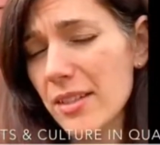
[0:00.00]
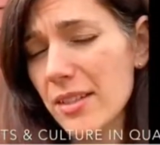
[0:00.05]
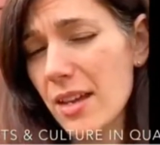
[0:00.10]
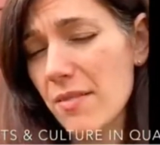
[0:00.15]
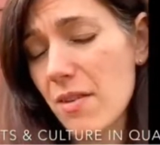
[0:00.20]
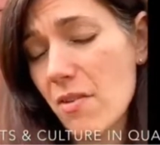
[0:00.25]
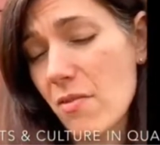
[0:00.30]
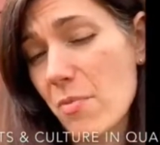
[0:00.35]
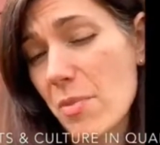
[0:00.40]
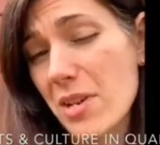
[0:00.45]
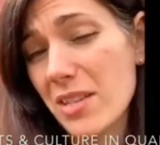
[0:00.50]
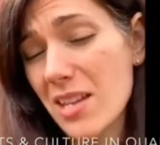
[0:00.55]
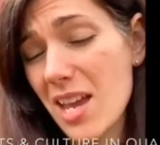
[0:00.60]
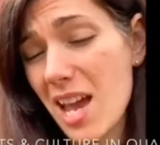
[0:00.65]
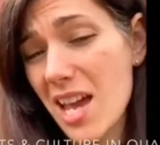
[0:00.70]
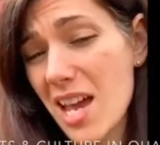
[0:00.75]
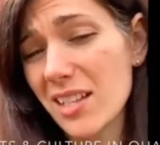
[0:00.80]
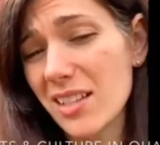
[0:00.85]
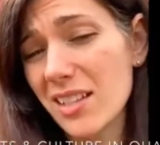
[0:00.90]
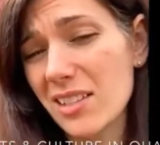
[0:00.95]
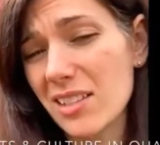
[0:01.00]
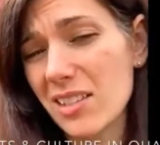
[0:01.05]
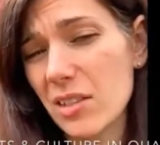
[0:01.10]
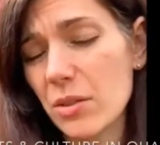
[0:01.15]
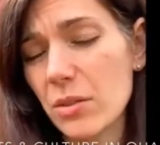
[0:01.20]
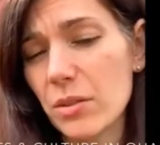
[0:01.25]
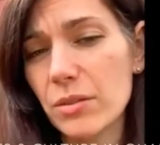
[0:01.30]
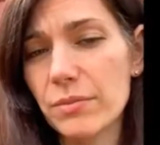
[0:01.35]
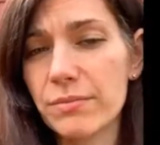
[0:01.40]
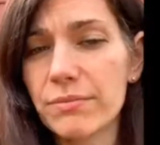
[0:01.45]
I've never been in the attic,
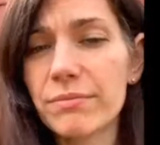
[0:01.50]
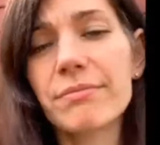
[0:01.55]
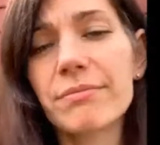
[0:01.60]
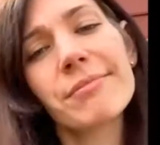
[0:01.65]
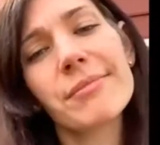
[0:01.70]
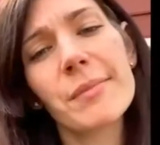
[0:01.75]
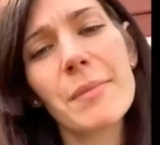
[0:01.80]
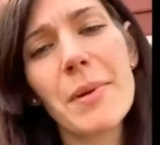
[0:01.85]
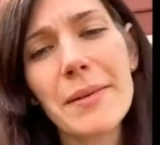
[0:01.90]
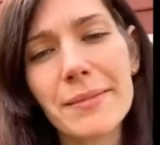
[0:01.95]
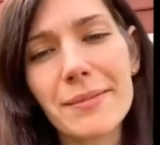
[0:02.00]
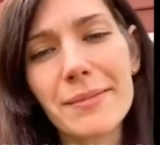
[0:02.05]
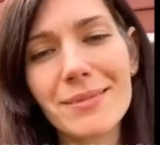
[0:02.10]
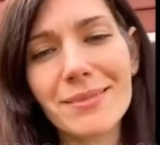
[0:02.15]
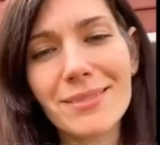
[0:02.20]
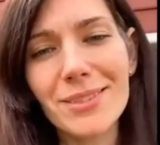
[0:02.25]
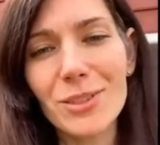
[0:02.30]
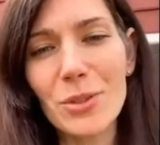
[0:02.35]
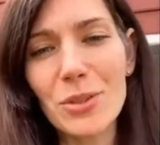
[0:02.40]
so come on, let's go